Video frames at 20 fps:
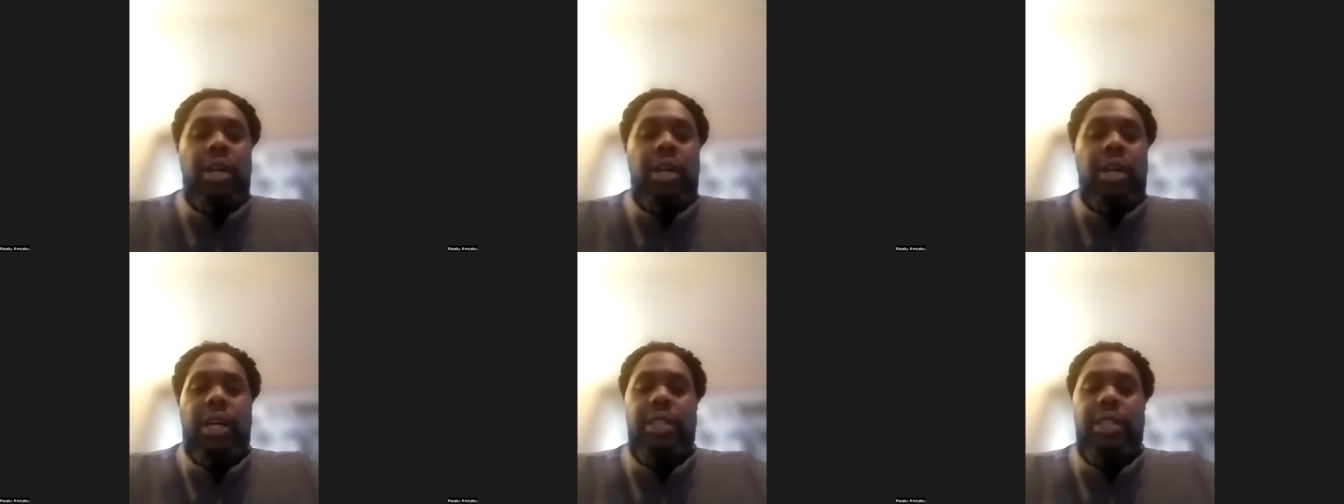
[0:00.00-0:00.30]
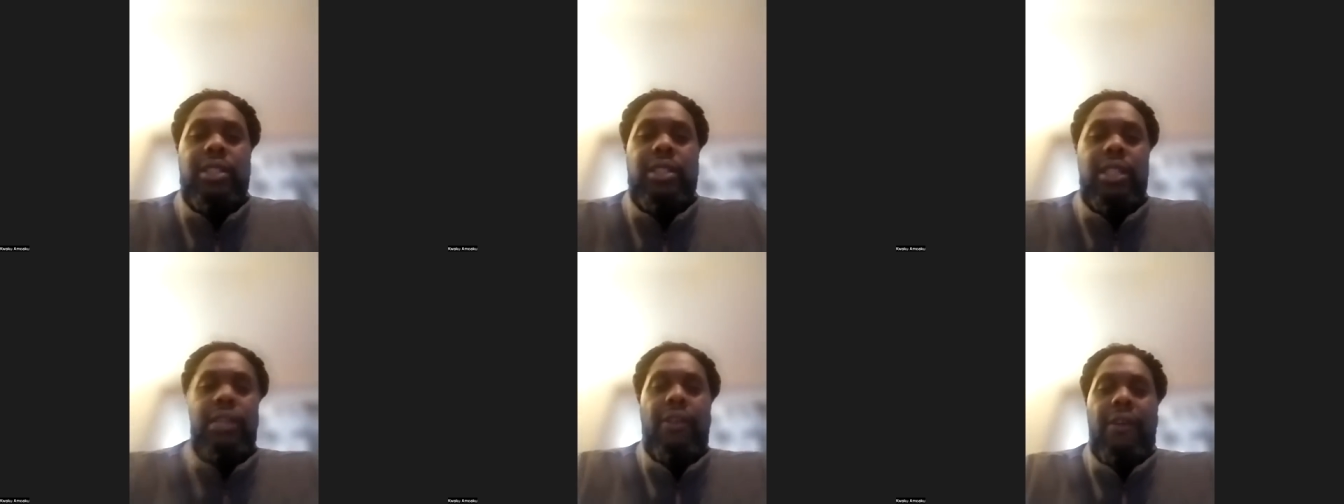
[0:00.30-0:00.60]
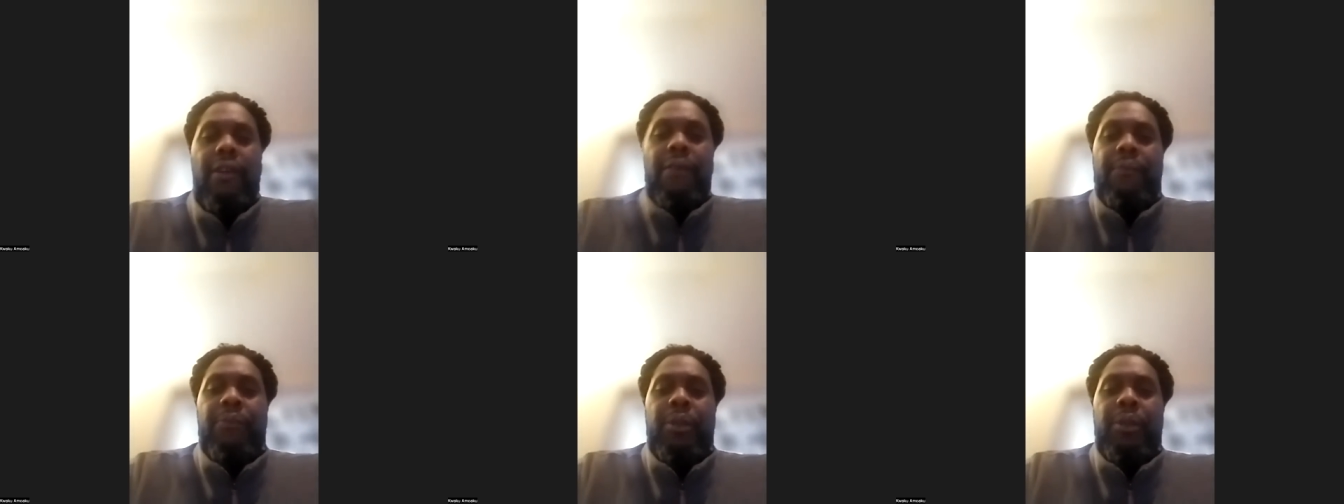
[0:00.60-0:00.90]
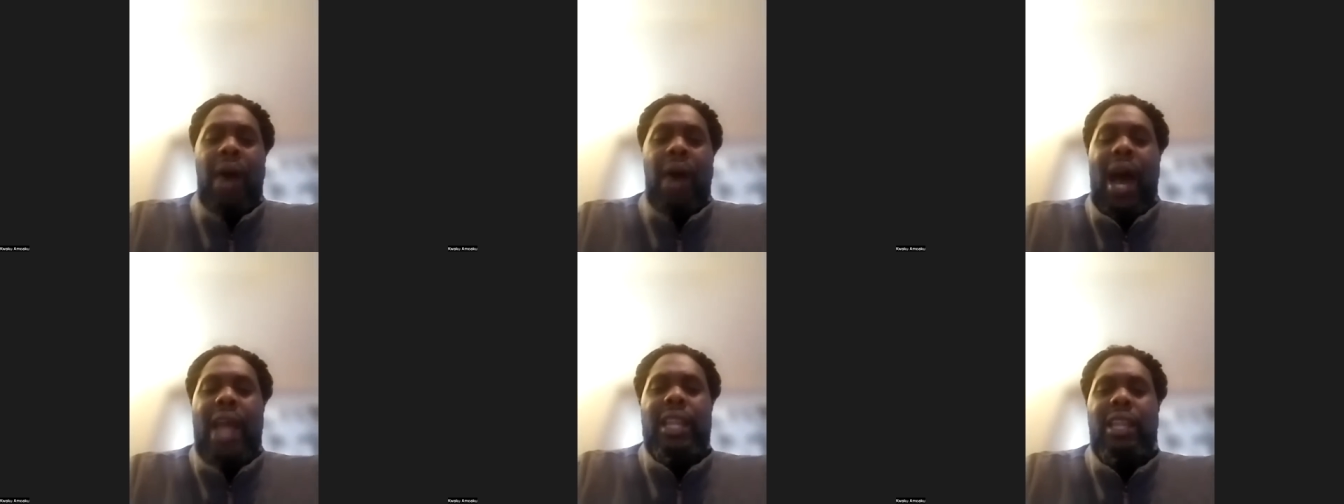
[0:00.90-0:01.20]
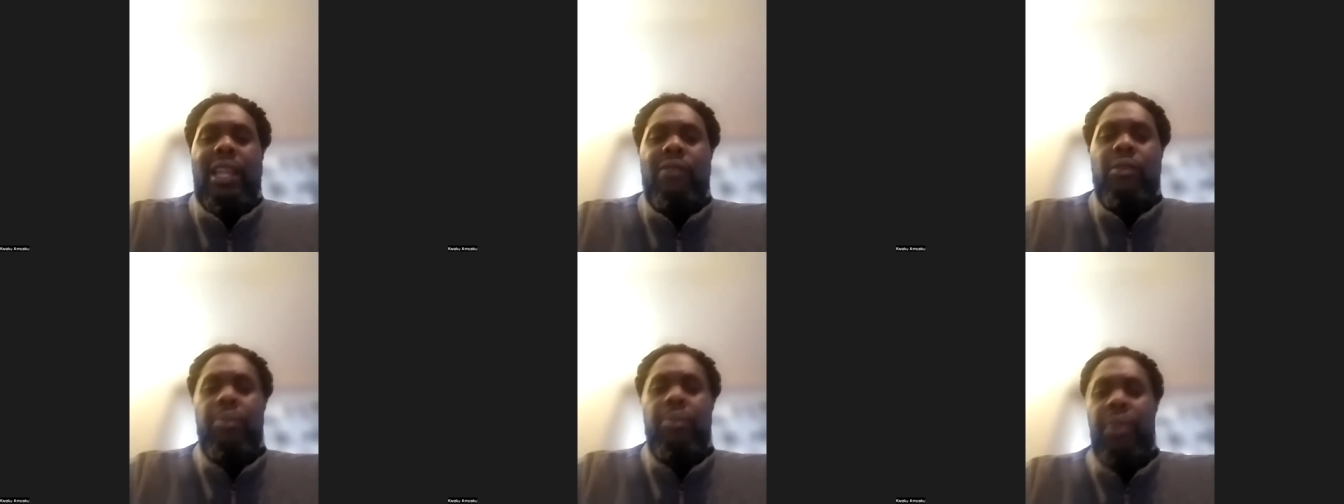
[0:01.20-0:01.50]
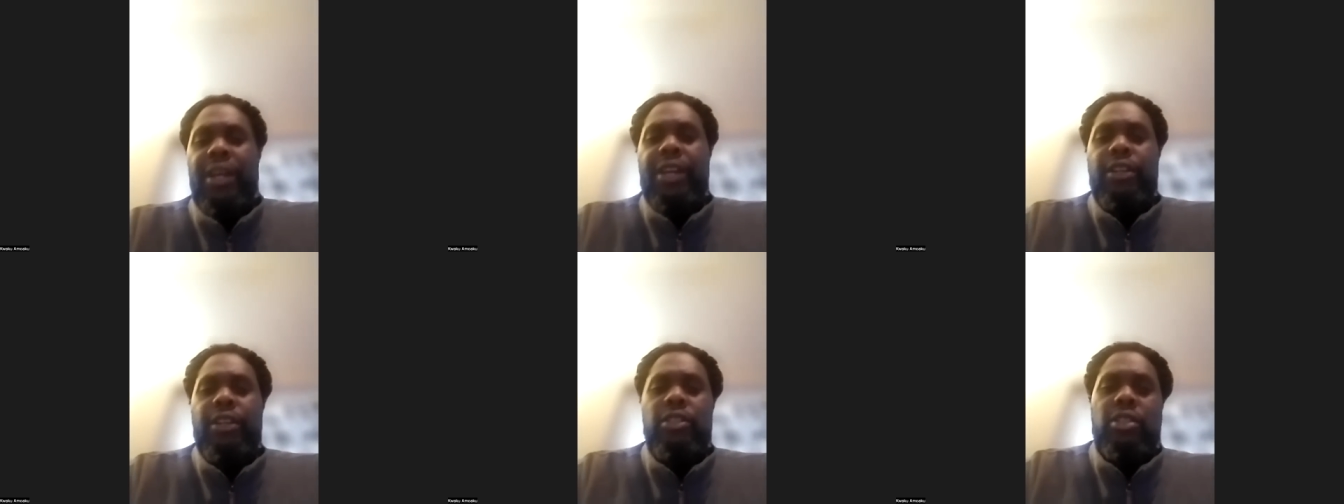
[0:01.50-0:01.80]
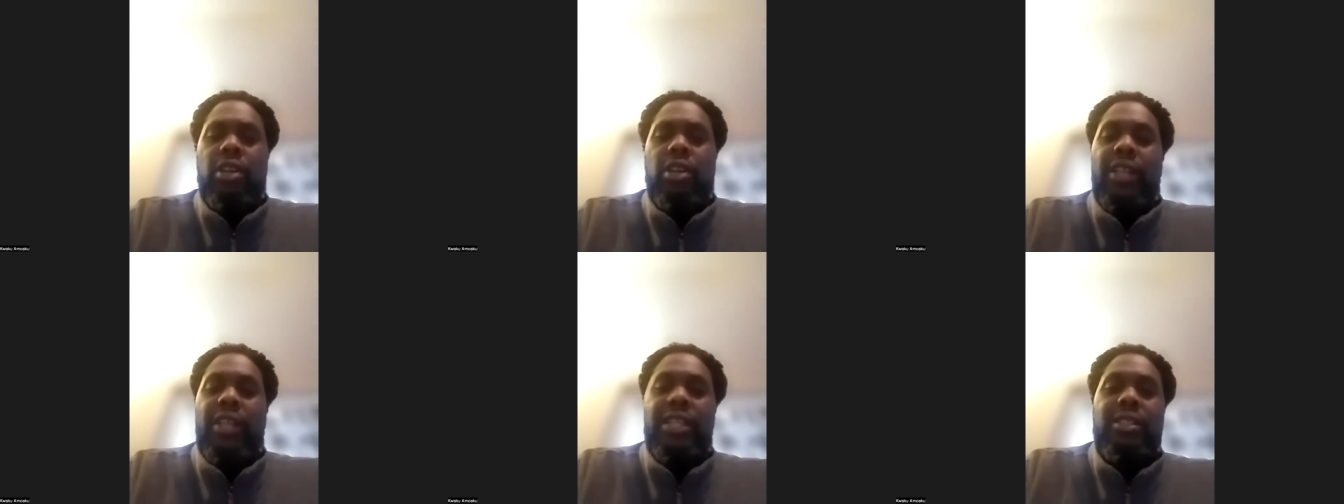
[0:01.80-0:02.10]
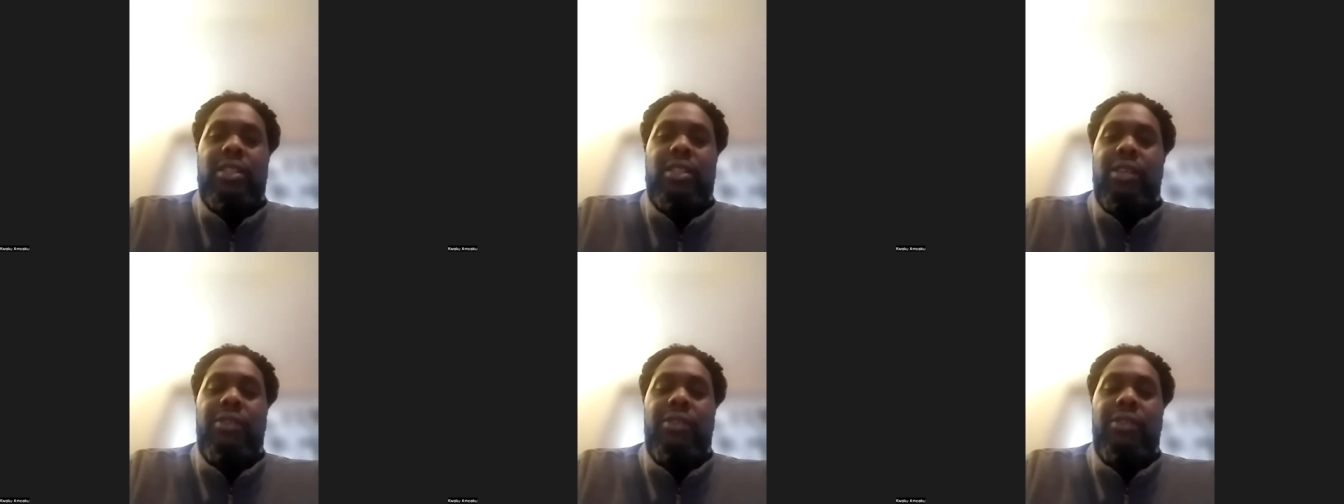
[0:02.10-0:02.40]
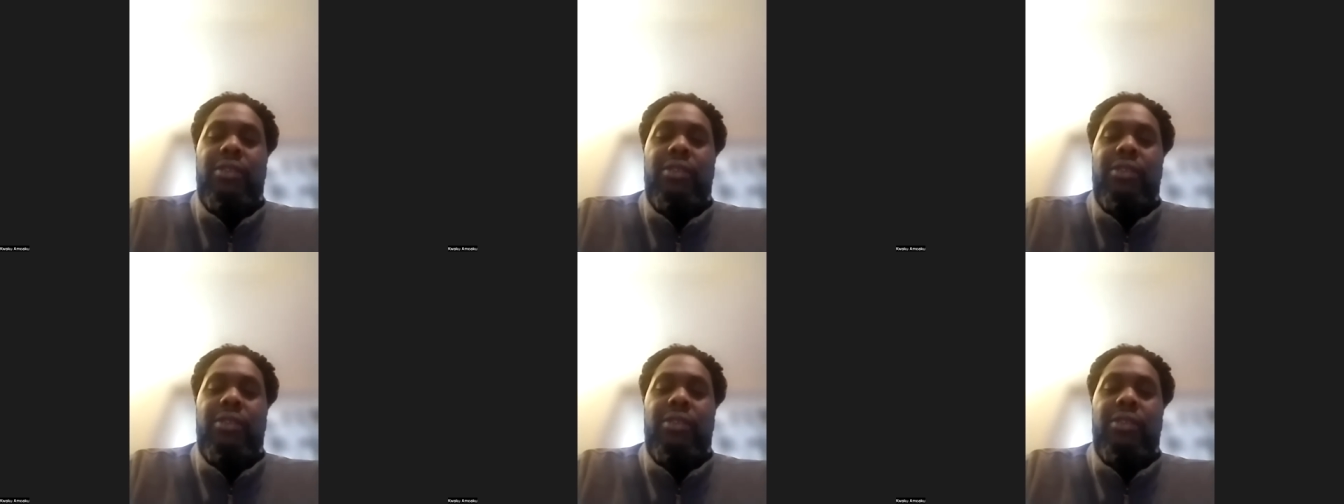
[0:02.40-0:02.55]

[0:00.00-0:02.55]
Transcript: and the high level players and all that stuff,